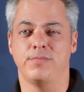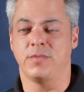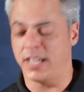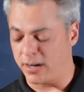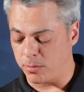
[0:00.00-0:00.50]

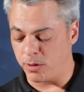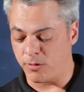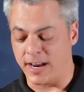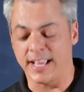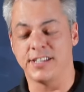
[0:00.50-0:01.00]
terrible
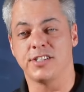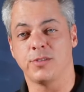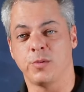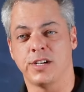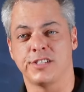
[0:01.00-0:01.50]
range,
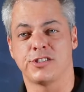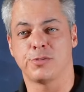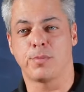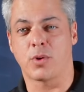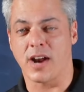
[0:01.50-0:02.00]
was
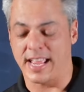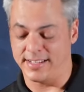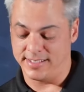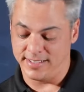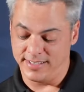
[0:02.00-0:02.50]

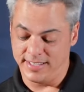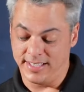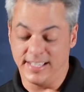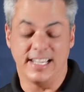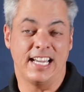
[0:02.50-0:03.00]
Sprite
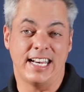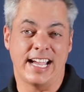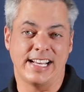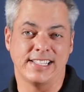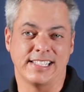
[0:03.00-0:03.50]
at
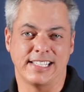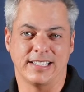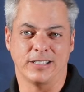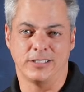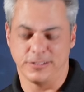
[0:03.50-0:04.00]

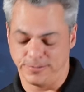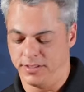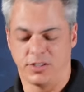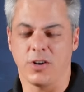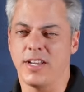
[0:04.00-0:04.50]
19.
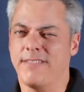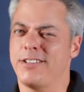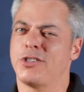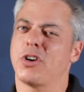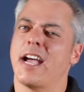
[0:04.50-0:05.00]
Don't
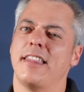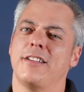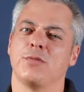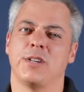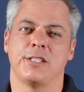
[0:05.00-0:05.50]
even try
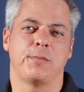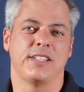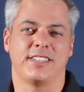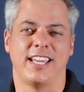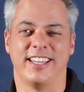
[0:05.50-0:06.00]
these ones
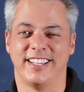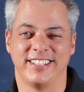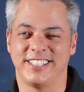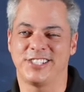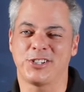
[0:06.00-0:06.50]
because
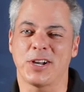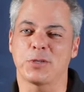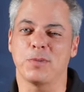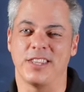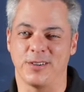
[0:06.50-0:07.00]
just
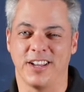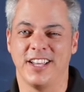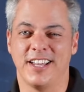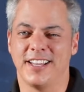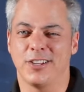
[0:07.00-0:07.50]
trust me, they're
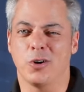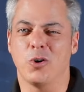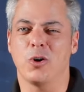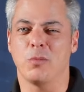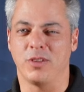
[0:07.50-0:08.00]

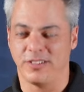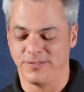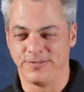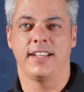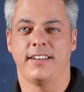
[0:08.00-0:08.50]
horrible.
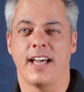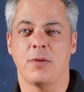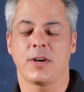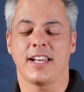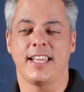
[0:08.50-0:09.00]
Now
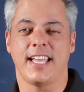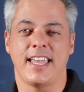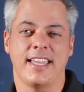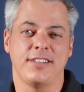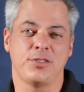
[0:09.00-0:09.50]
we're gonna get
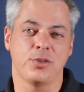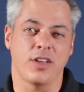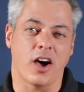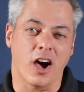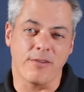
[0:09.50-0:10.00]
into
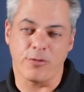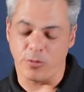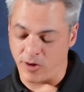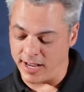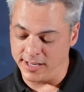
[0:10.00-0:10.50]
the awful
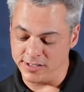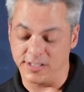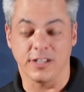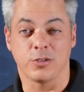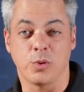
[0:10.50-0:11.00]
range in
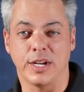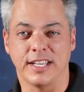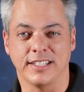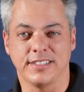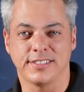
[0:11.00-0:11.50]
the
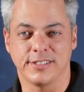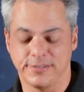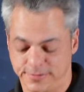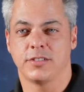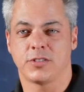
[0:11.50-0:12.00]
20s,
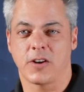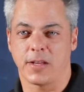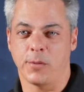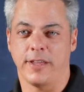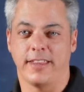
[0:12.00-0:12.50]

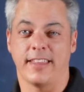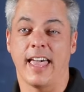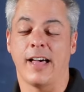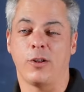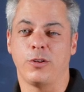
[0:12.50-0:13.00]
starting with
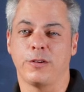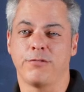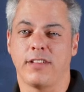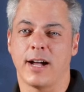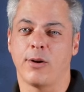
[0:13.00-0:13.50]

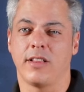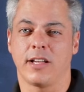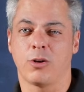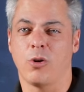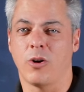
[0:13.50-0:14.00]
Elderflower
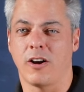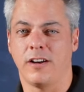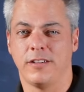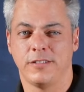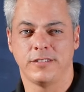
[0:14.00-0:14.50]

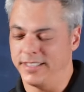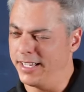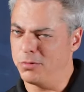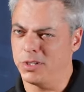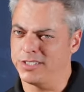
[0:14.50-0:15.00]
Liqueur.
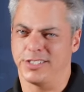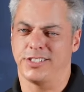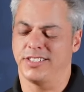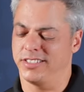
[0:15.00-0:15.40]
It was